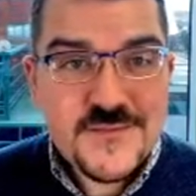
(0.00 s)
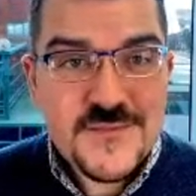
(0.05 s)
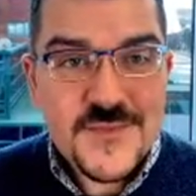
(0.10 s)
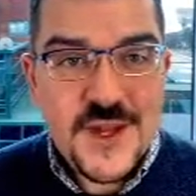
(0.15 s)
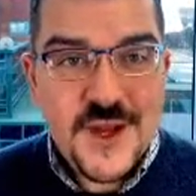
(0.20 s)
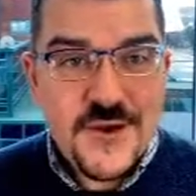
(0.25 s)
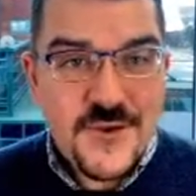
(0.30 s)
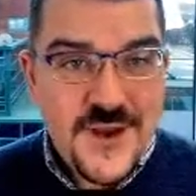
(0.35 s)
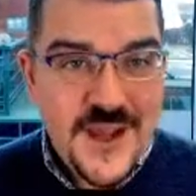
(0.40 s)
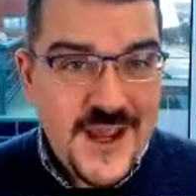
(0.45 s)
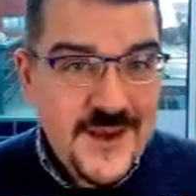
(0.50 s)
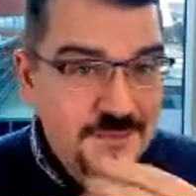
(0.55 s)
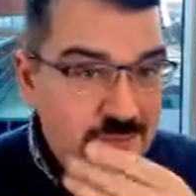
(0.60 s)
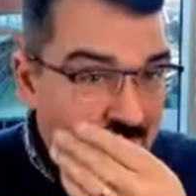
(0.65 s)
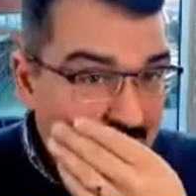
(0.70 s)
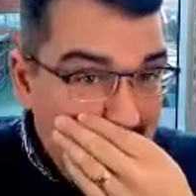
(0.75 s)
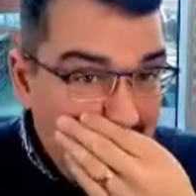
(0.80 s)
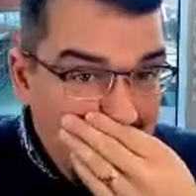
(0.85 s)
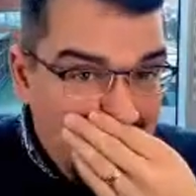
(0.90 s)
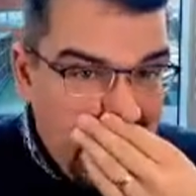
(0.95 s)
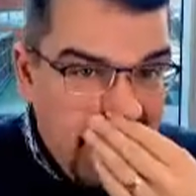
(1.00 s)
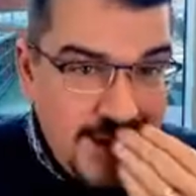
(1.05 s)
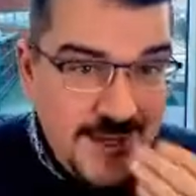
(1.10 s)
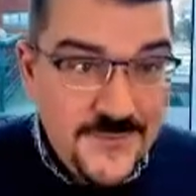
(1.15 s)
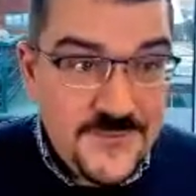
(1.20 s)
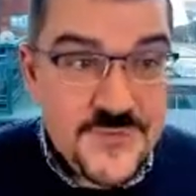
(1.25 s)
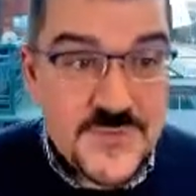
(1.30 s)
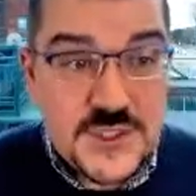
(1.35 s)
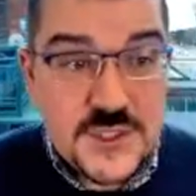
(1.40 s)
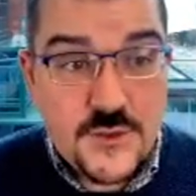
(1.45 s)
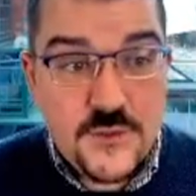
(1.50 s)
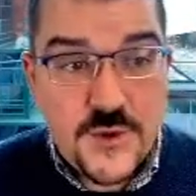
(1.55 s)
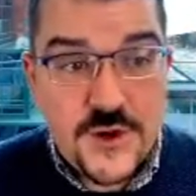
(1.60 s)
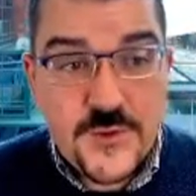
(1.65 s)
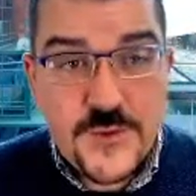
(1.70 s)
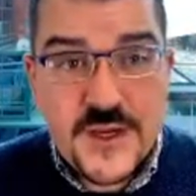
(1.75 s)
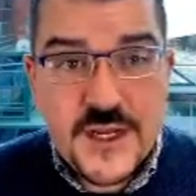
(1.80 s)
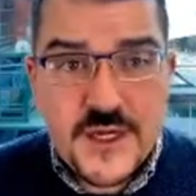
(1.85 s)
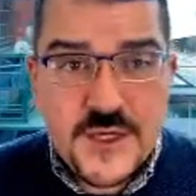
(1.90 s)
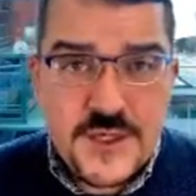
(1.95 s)
Okay. So what are
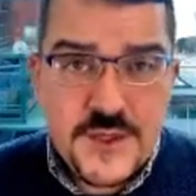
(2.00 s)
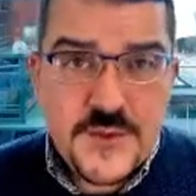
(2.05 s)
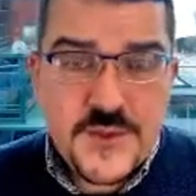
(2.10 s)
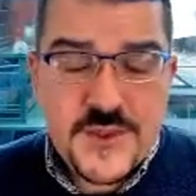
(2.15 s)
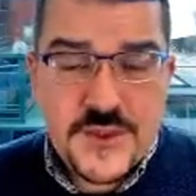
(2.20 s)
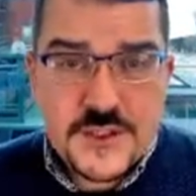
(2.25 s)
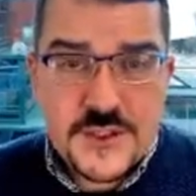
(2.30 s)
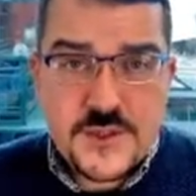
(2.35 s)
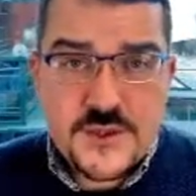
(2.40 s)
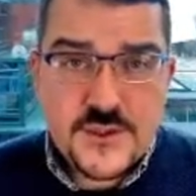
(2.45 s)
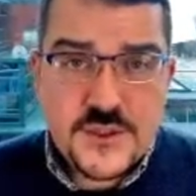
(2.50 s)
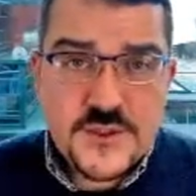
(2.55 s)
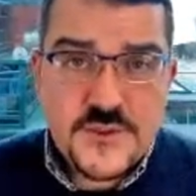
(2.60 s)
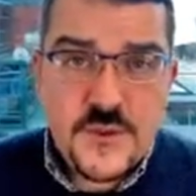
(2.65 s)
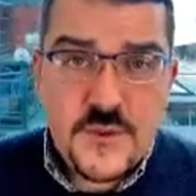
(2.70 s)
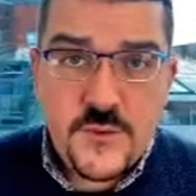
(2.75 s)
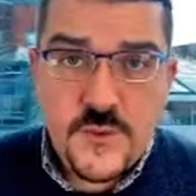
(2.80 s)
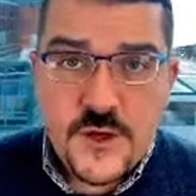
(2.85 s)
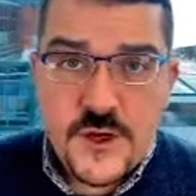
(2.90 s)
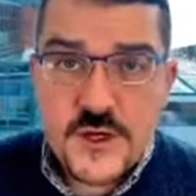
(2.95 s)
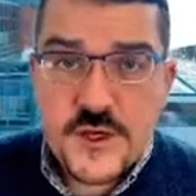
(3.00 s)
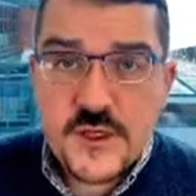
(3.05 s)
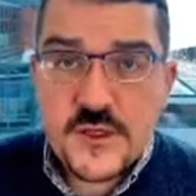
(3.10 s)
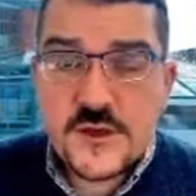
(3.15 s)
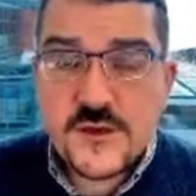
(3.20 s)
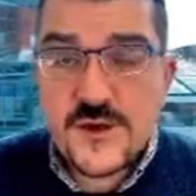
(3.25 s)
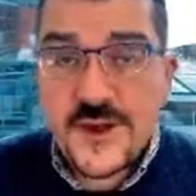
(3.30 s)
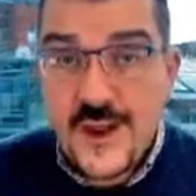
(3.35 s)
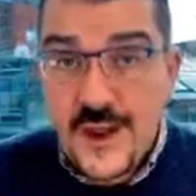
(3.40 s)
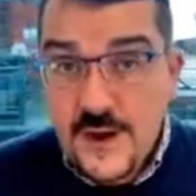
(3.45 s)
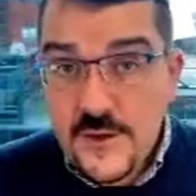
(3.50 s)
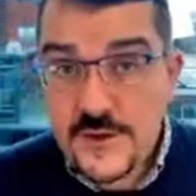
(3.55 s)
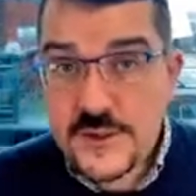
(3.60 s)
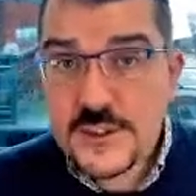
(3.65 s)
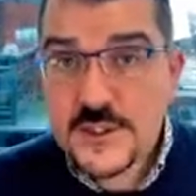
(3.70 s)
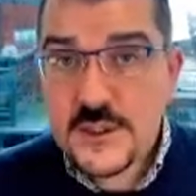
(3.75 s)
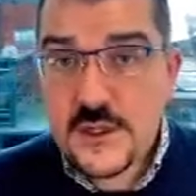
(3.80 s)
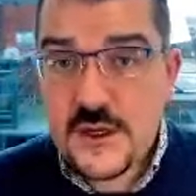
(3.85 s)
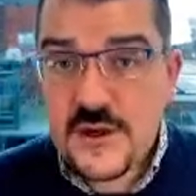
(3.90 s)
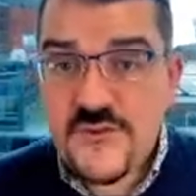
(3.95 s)
we going to do in this course? Well, we're going to learn how to
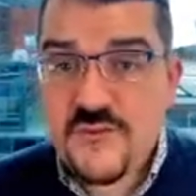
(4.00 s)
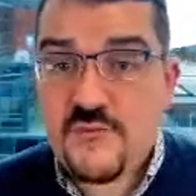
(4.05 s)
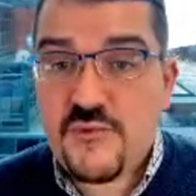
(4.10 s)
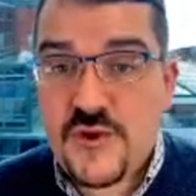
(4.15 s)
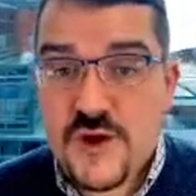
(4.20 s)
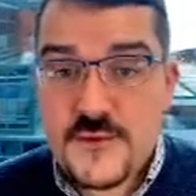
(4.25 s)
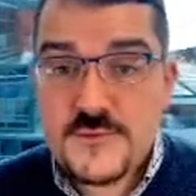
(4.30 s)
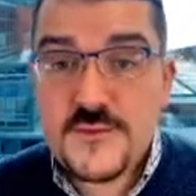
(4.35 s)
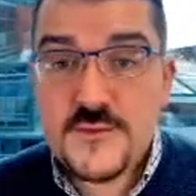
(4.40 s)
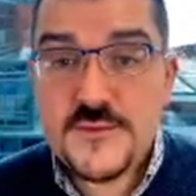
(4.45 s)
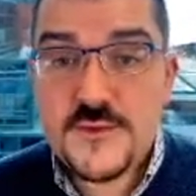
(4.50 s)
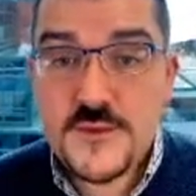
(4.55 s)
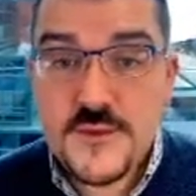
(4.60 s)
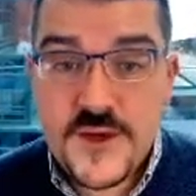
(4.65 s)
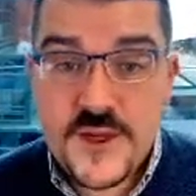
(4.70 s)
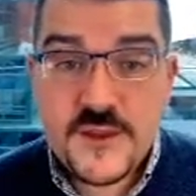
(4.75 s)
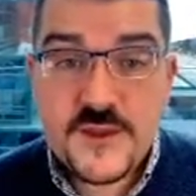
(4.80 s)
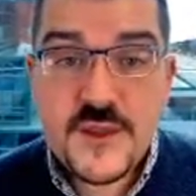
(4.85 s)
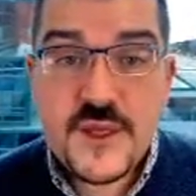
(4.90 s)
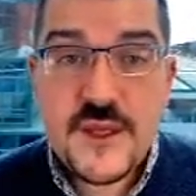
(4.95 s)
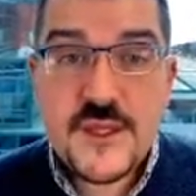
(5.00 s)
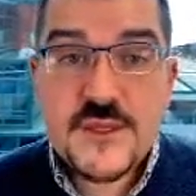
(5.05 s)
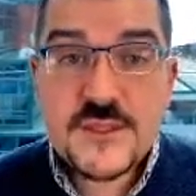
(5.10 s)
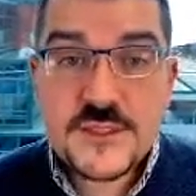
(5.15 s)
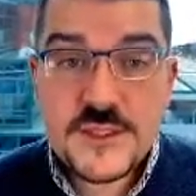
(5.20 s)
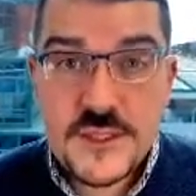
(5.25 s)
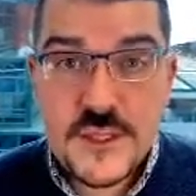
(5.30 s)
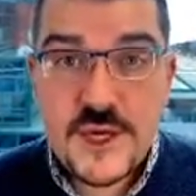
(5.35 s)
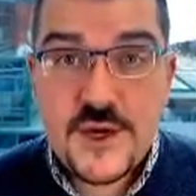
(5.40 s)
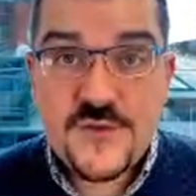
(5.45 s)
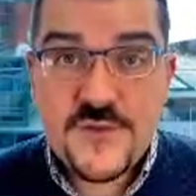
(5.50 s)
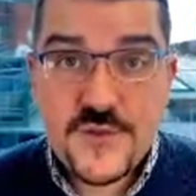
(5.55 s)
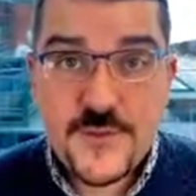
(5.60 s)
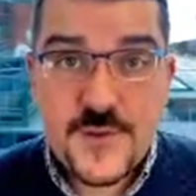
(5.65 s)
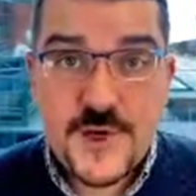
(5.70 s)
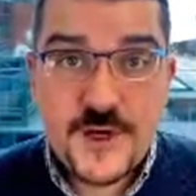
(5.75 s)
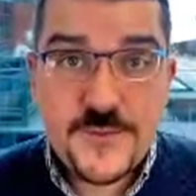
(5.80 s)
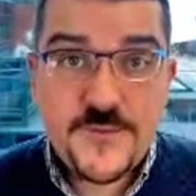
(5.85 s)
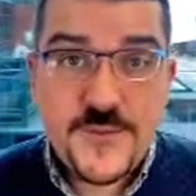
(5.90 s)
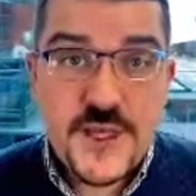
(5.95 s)
solve problems with software.